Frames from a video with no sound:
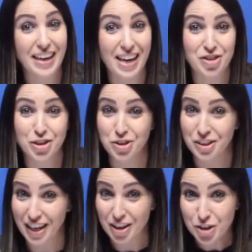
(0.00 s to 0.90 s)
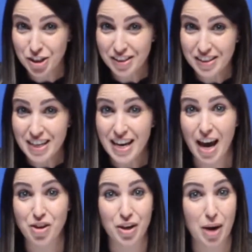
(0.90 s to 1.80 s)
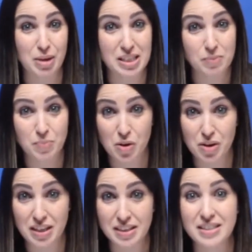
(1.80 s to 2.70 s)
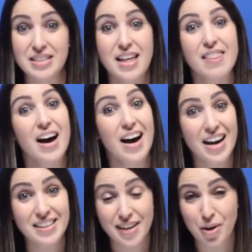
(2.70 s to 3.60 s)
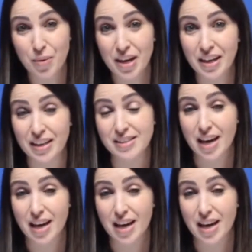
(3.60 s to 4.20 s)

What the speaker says: Engaged Education and you come experience the iday week. It's